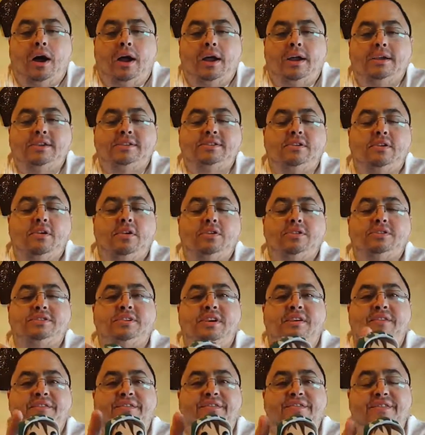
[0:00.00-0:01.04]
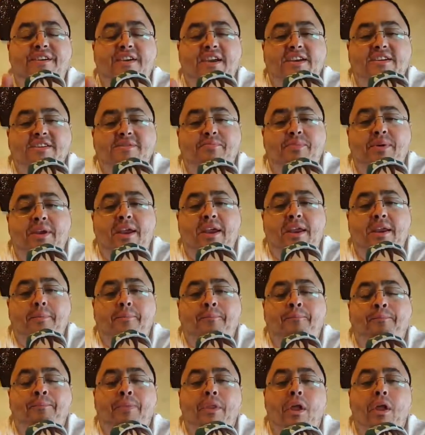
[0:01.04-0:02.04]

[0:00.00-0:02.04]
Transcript: He's got some face paint